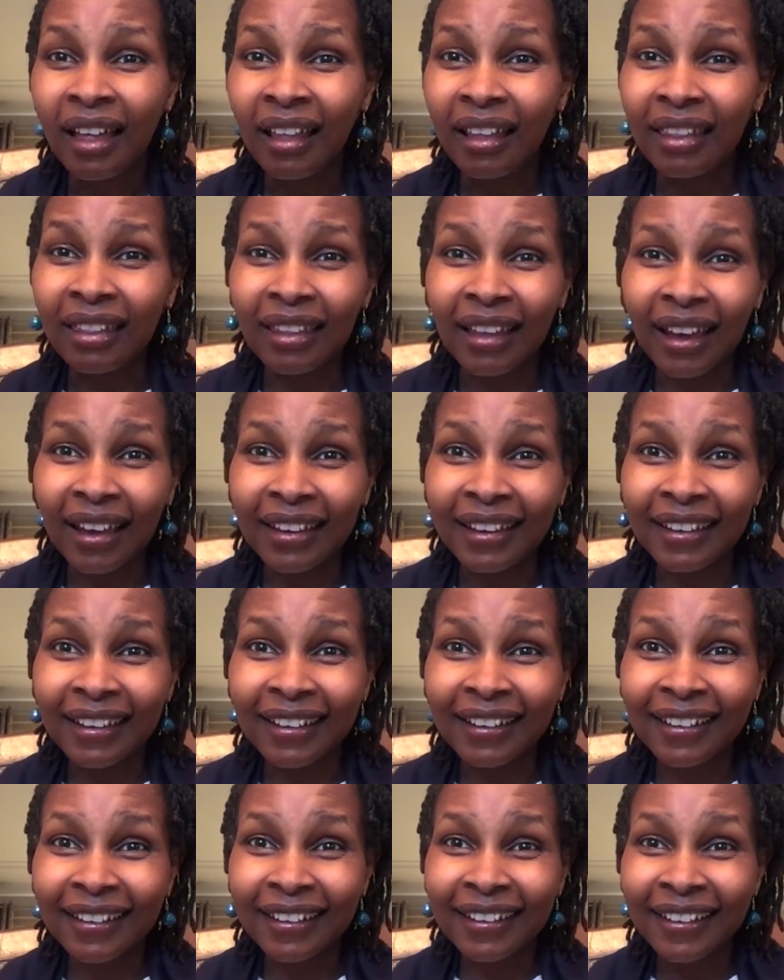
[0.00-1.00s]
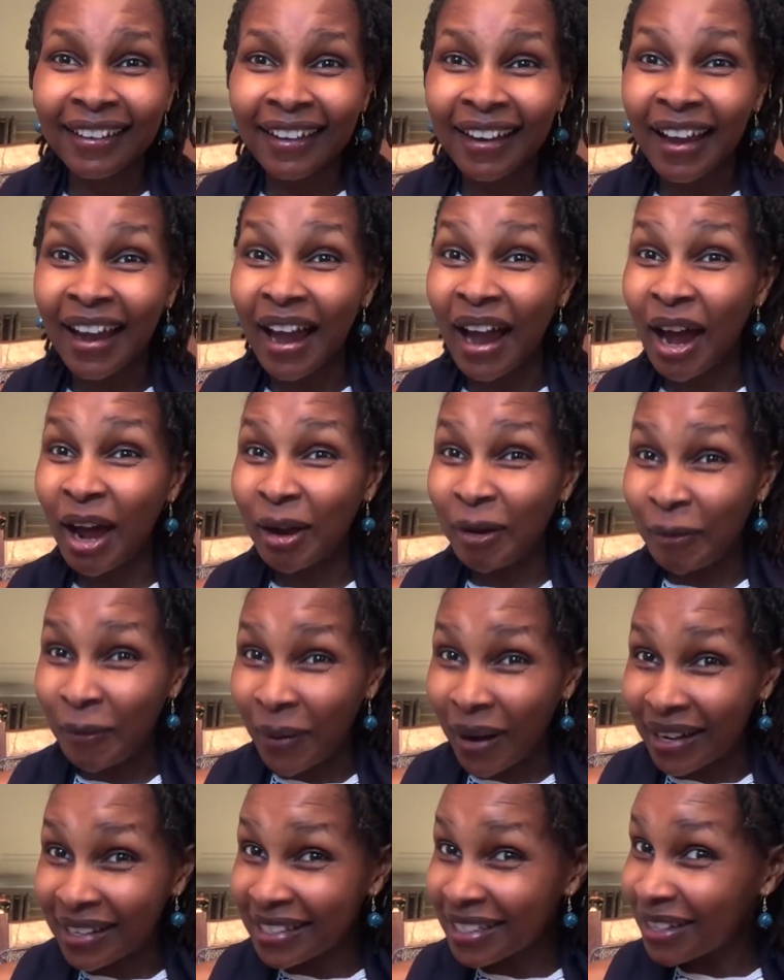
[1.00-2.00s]
like
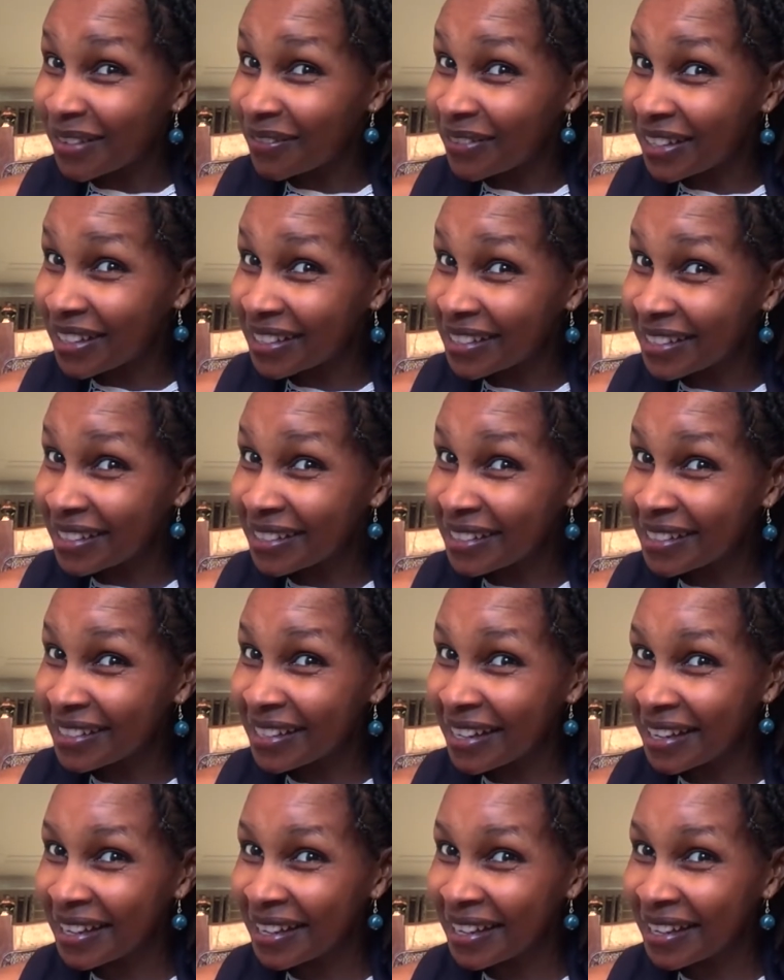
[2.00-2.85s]
unwanted visits